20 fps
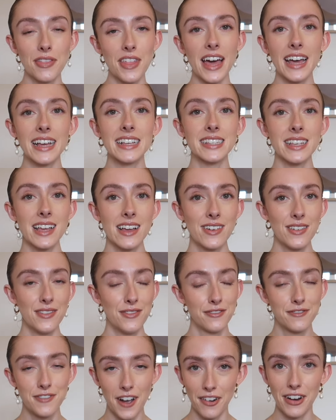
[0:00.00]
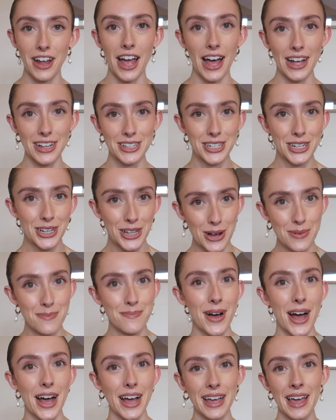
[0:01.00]
That is very hard to come
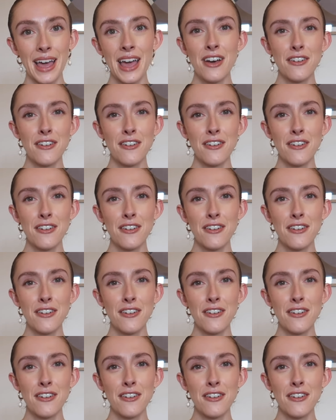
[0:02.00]
by.